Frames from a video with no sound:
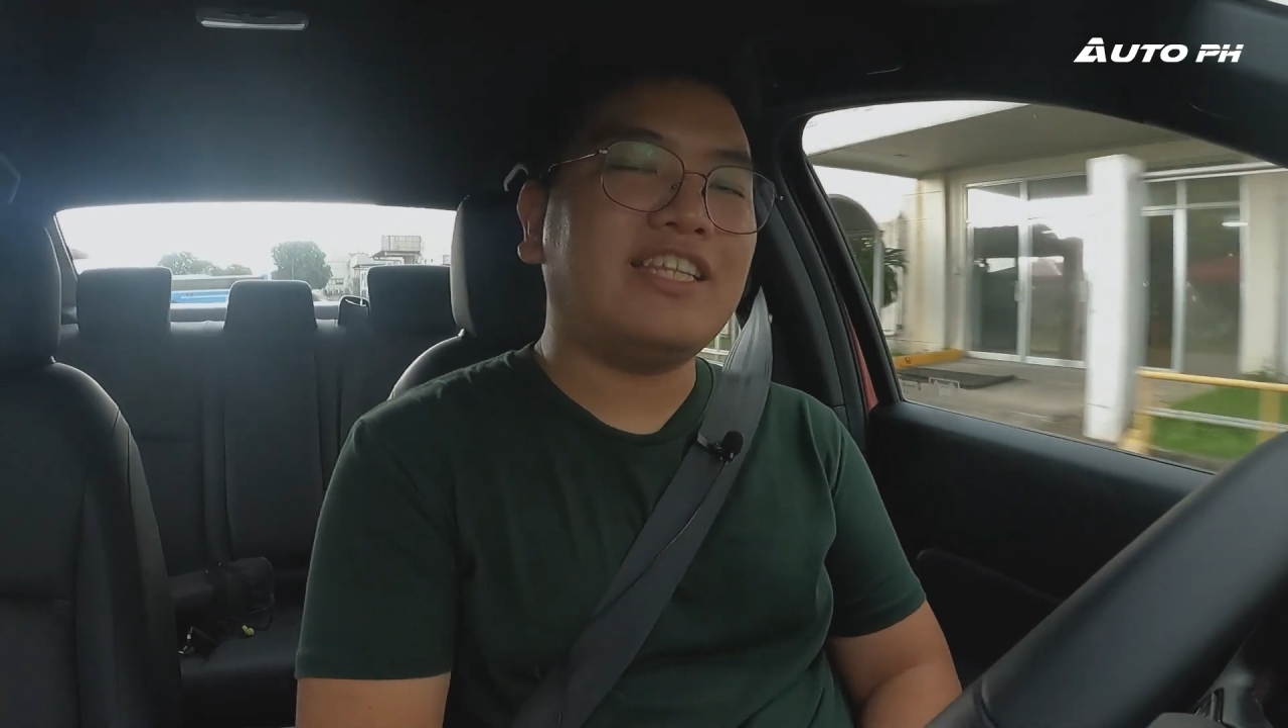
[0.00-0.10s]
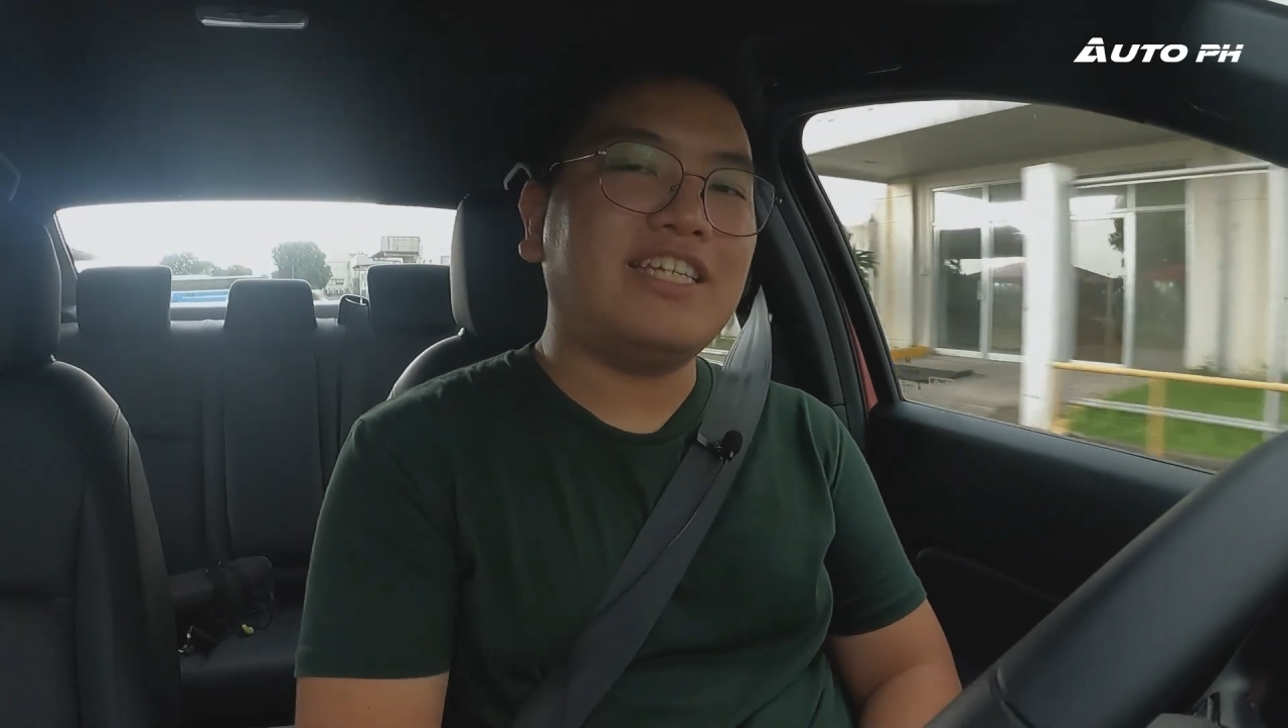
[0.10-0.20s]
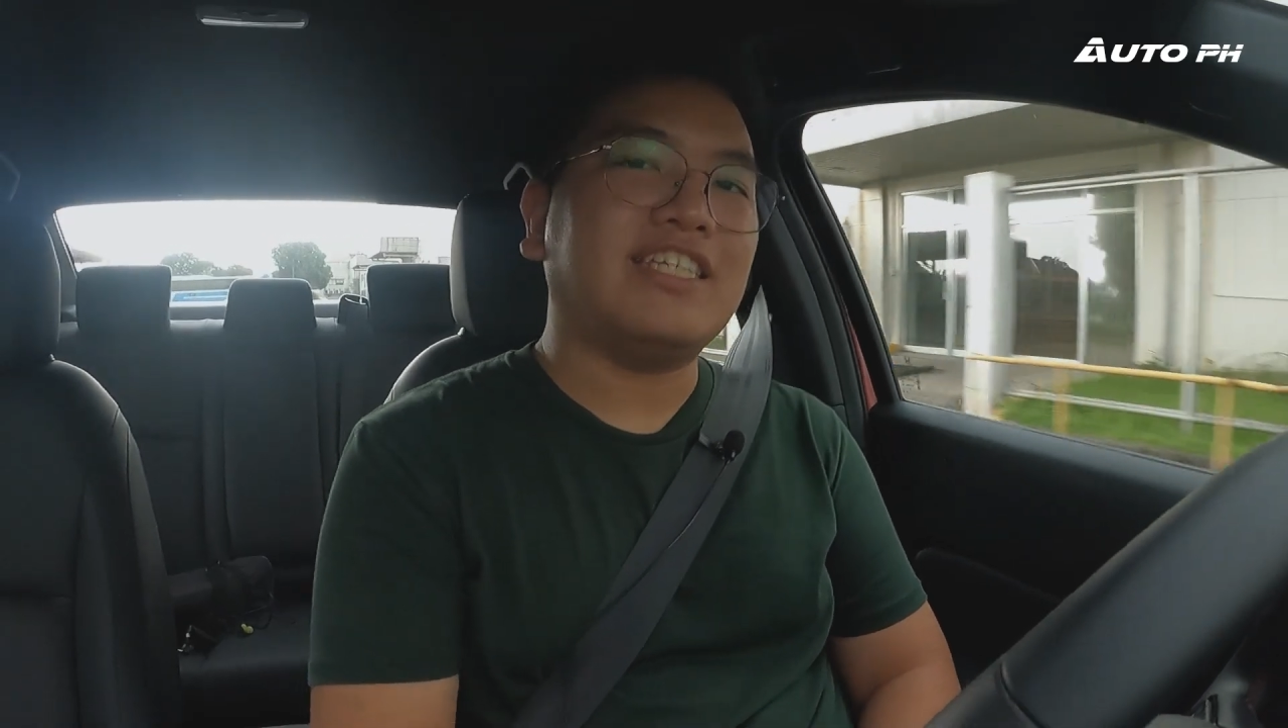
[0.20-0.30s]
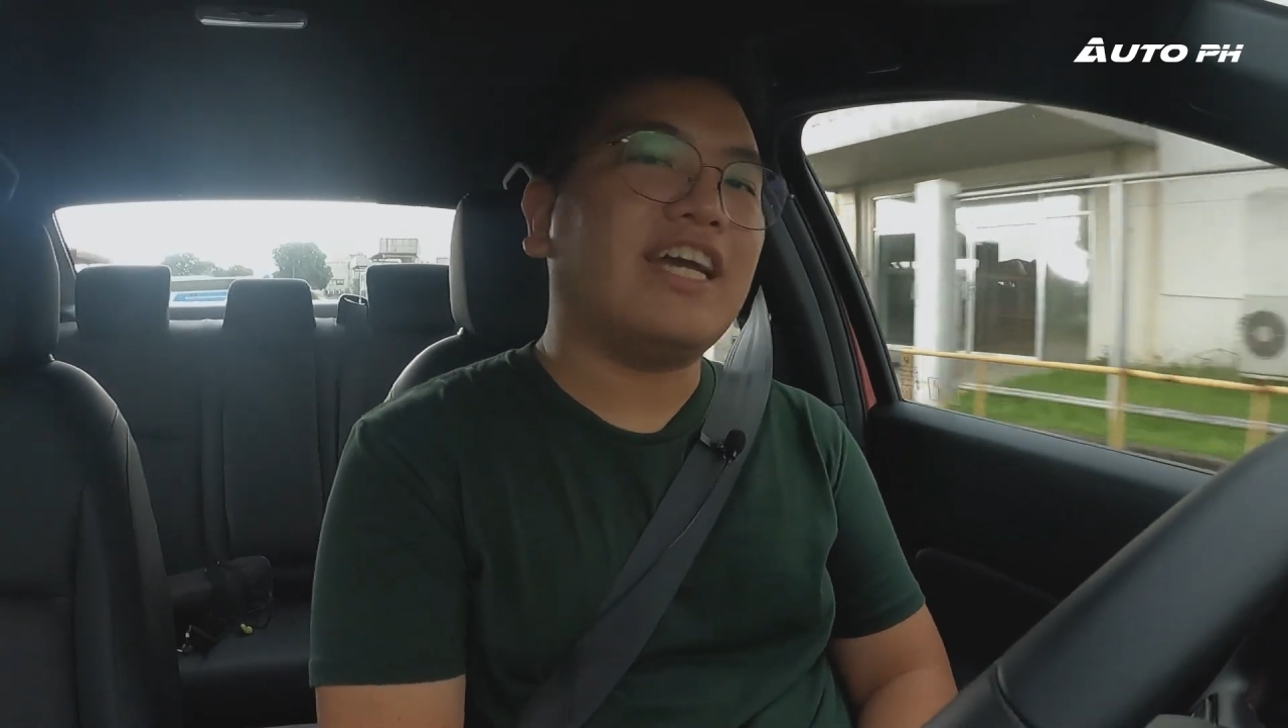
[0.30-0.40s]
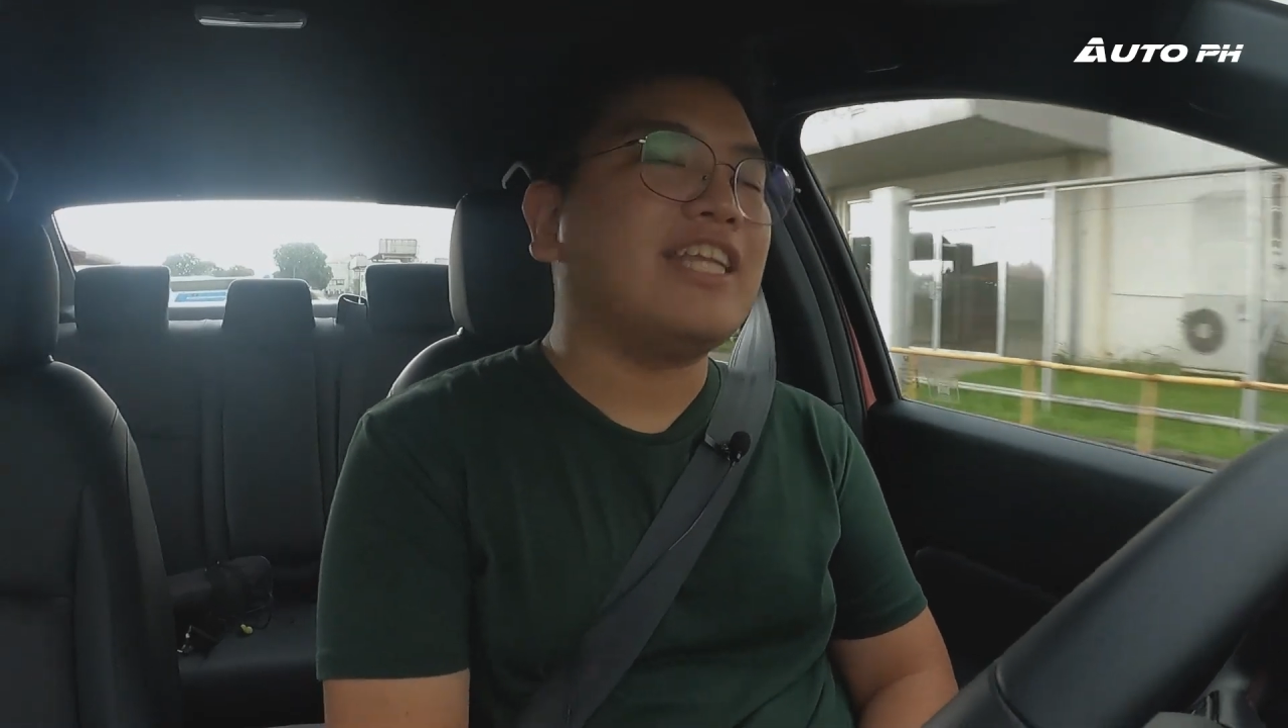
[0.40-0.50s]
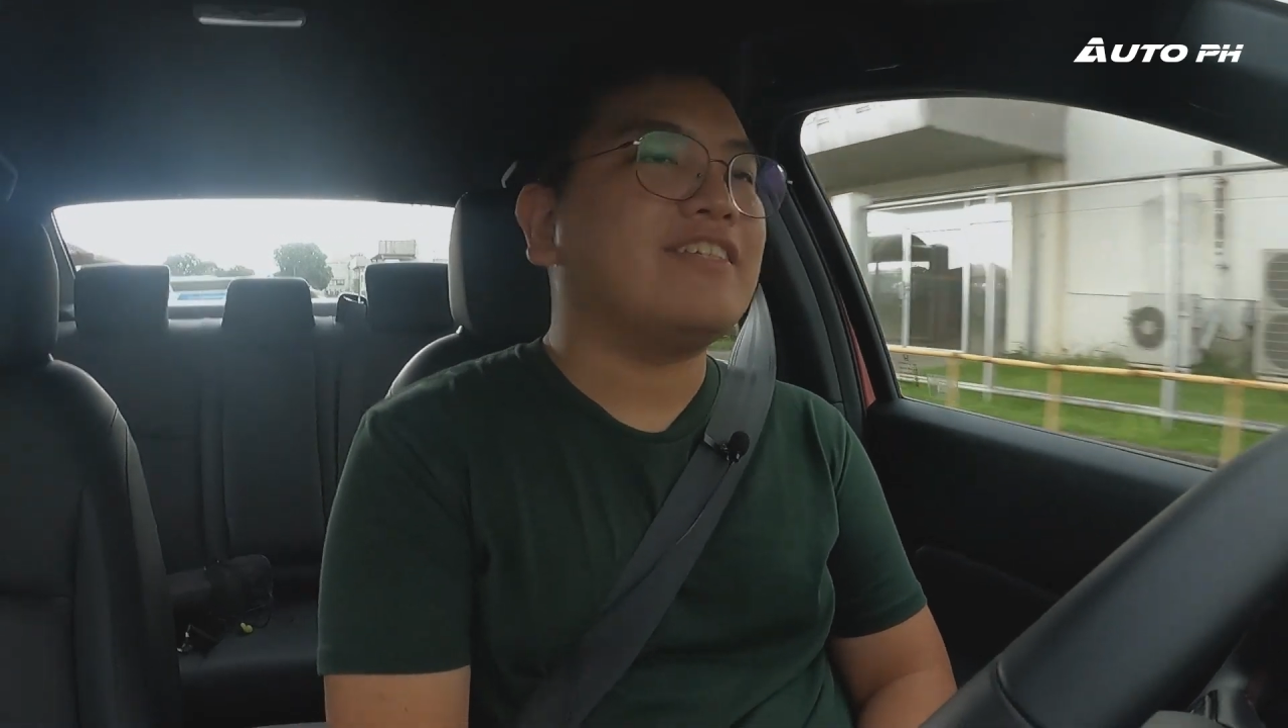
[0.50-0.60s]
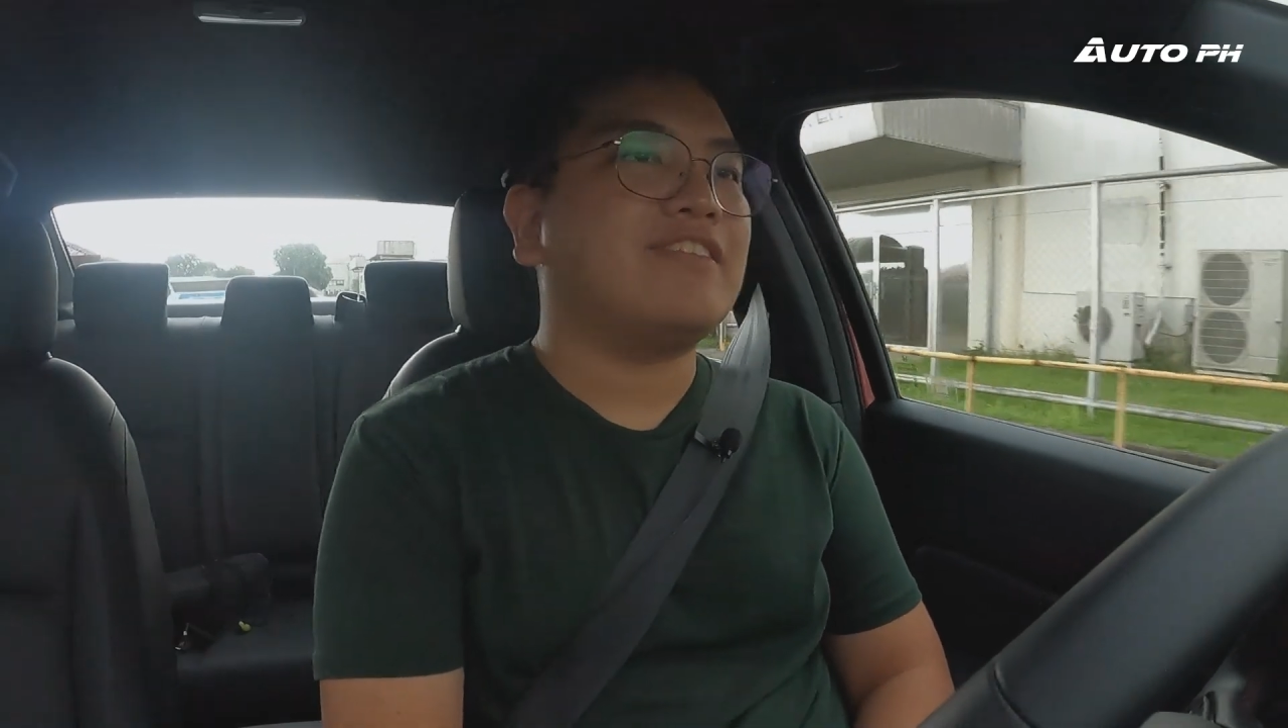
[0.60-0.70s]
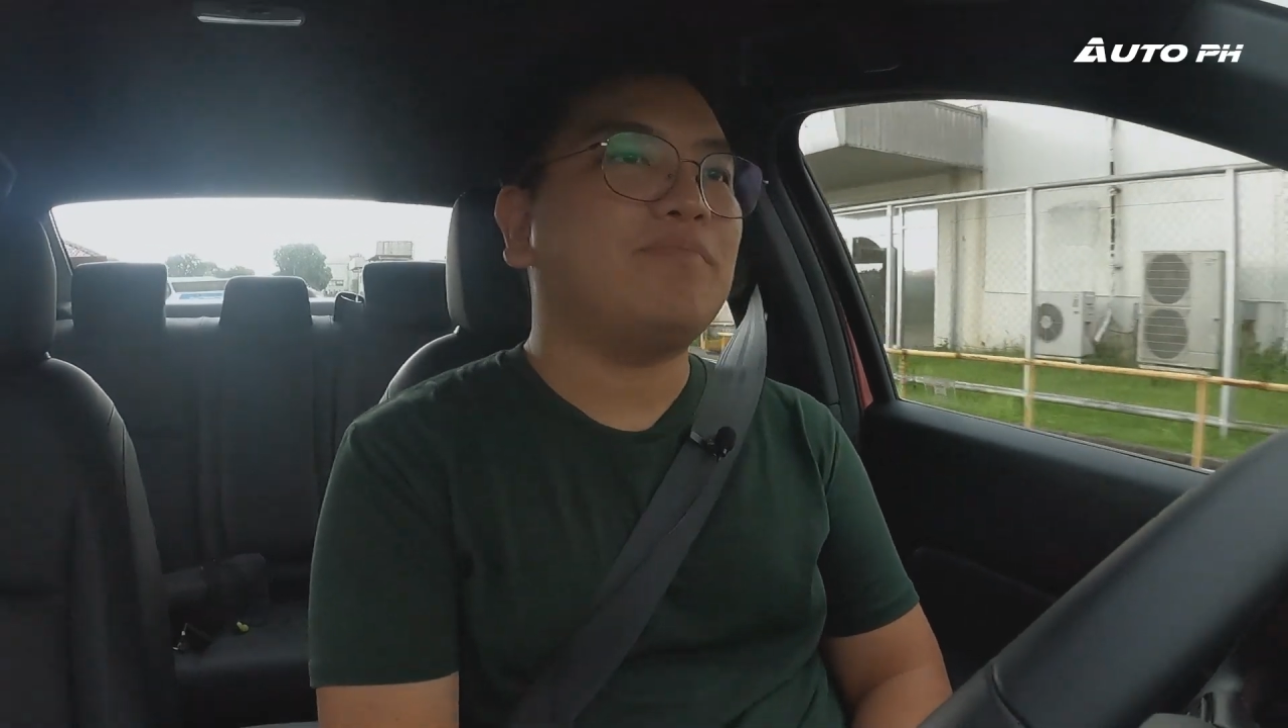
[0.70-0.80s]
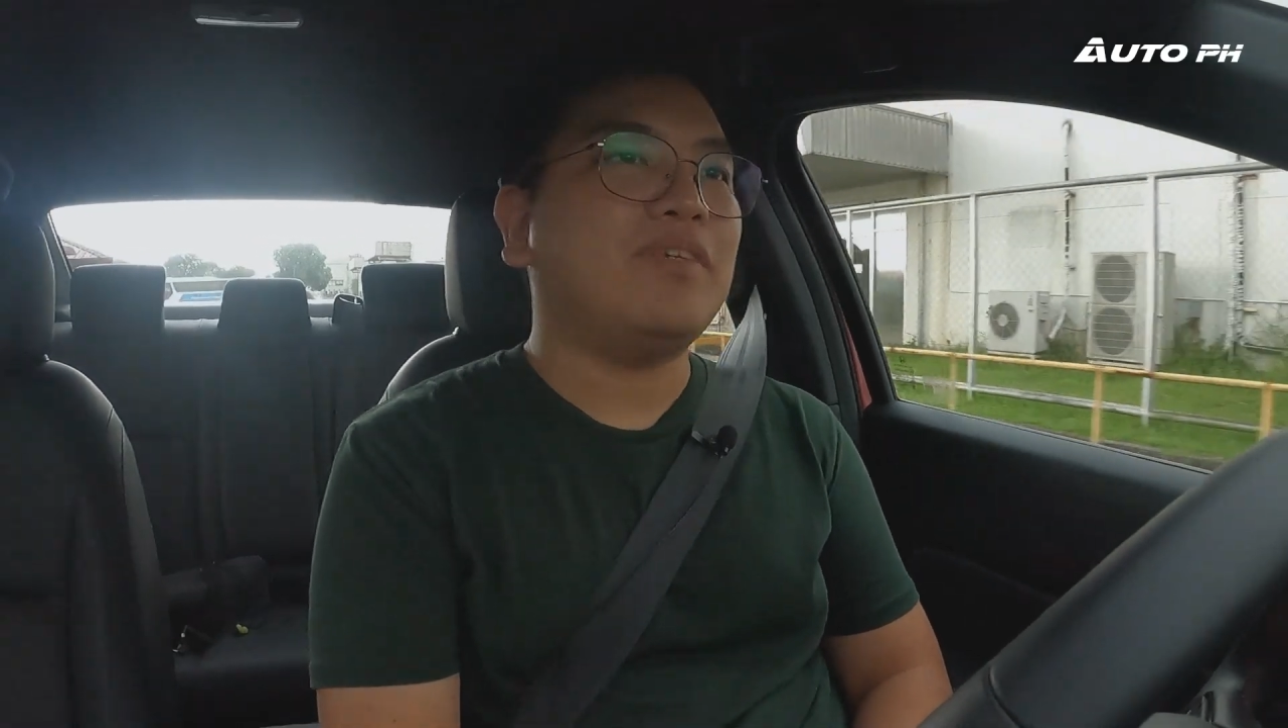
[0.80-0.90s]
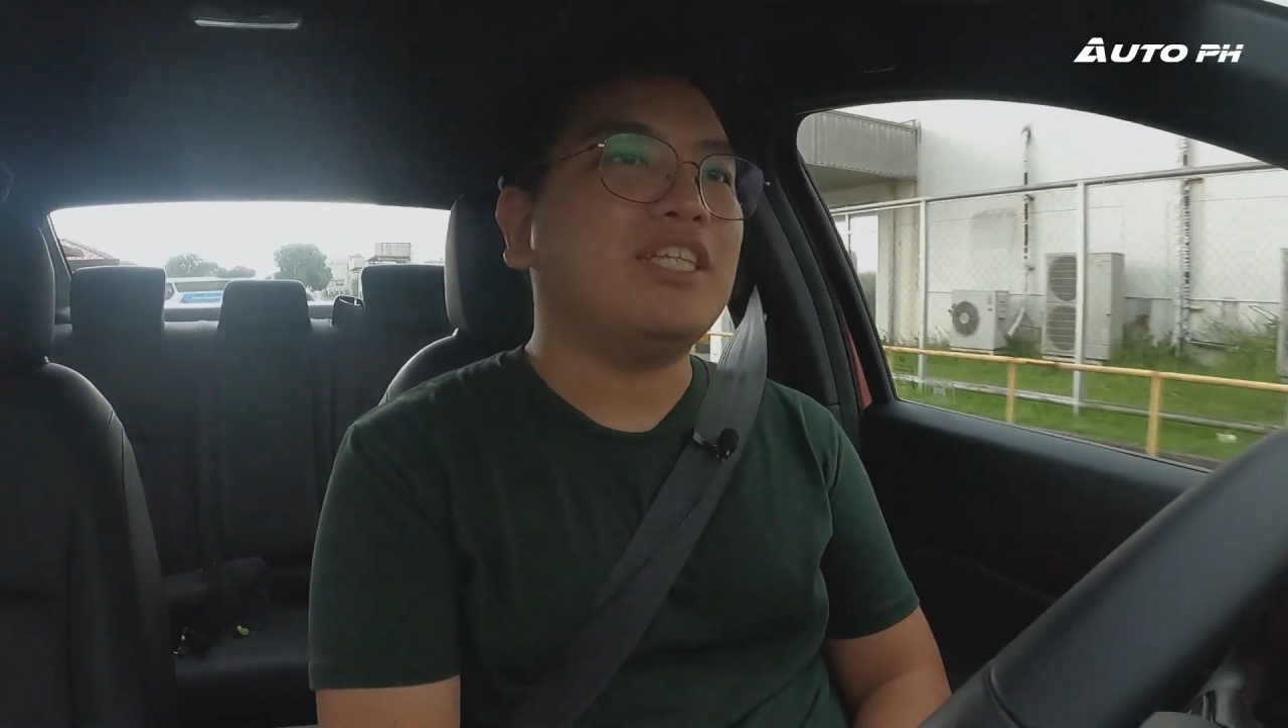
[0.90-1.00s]
these kinds of
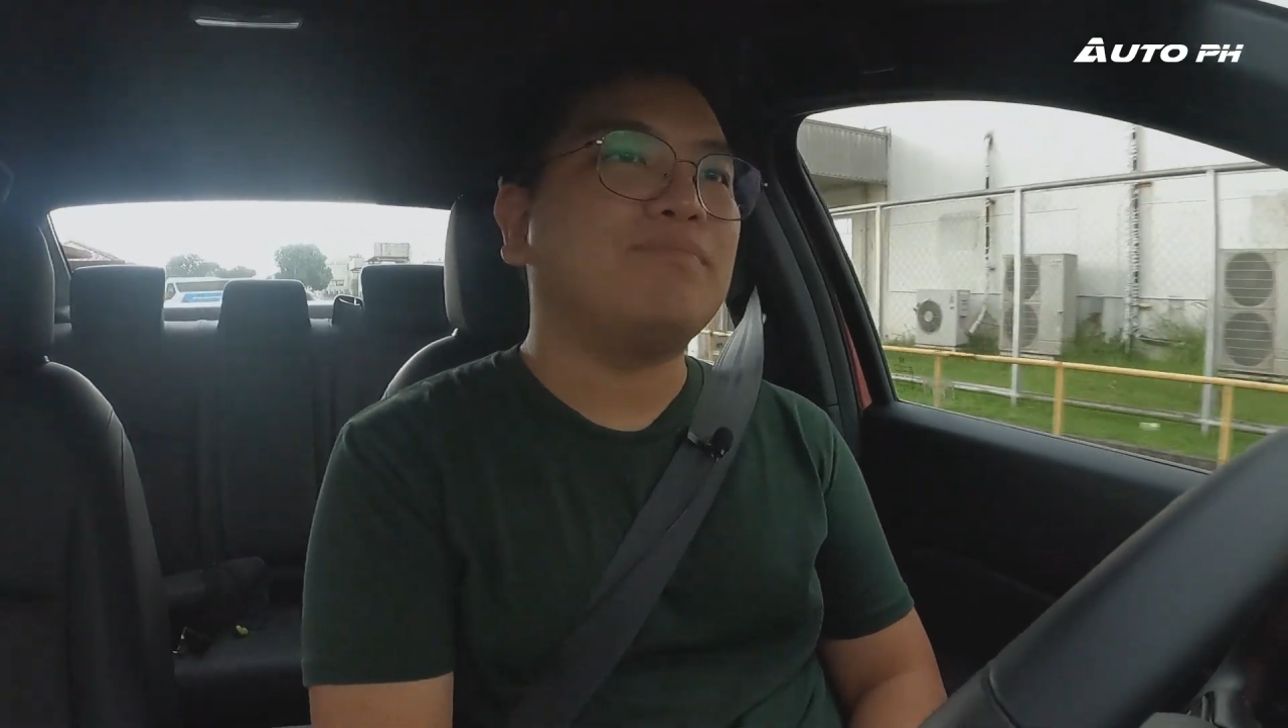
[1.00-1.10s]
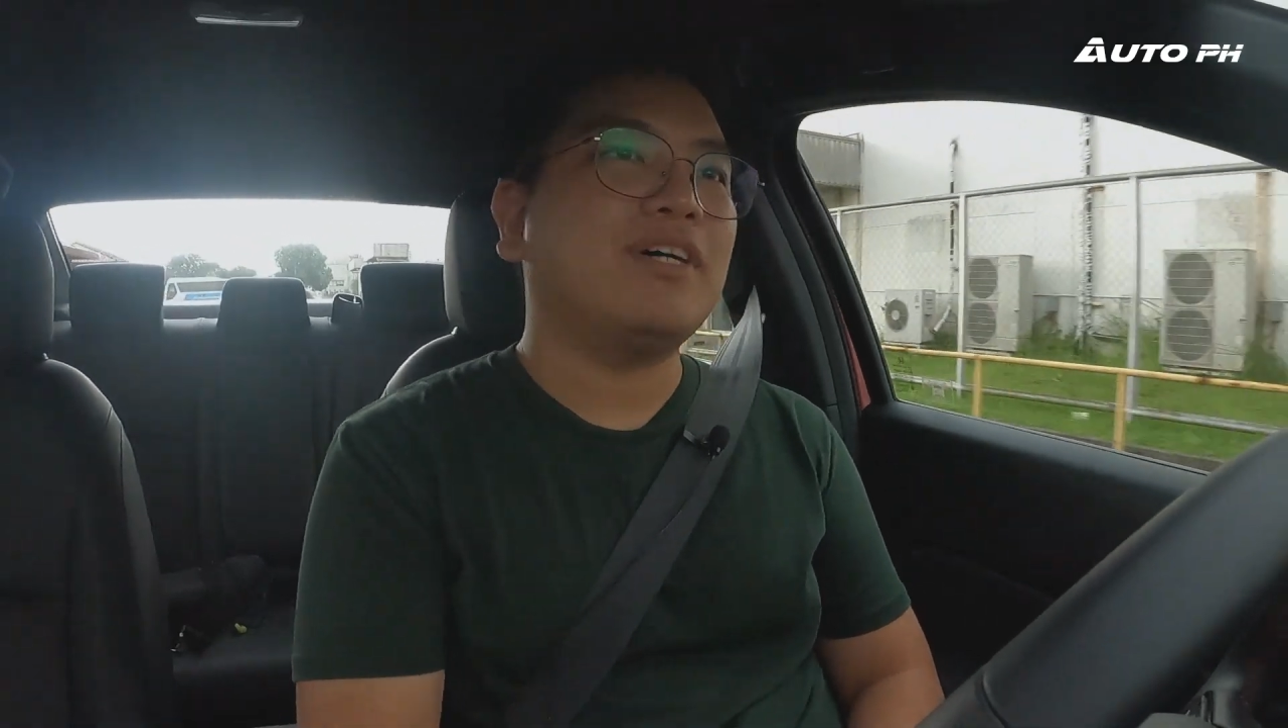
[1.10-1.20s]
speeds,